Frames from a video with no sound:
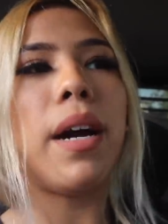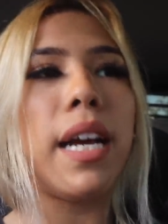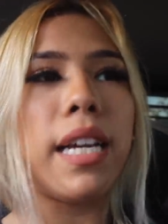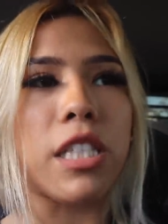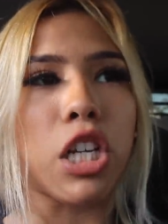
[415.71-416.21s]

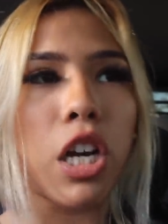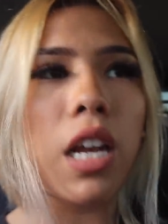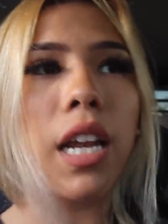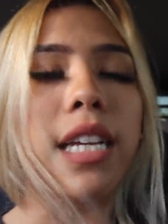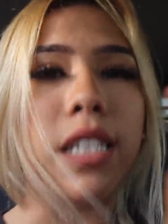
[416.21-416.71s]
is
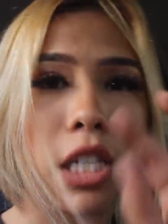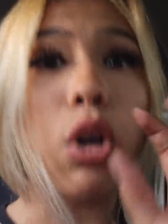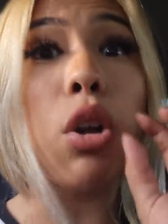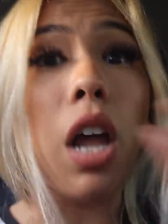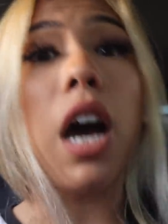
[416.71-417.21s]
currently
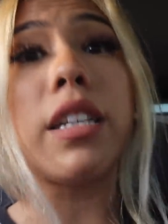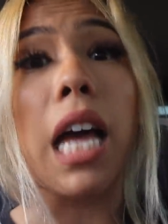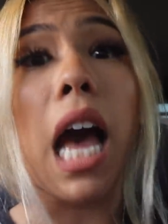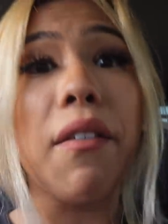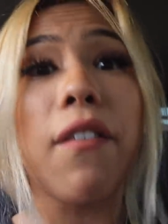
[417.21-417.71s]
still lost.
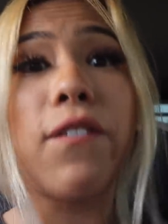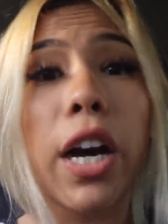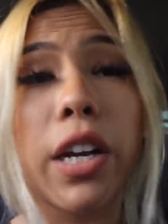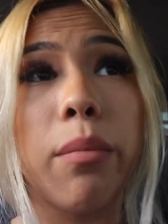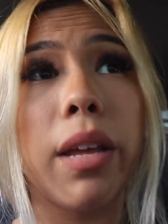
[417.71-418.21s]
I haven't
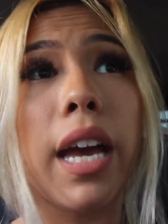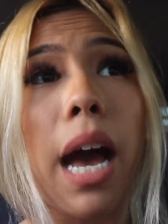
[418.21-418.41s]
found him yet.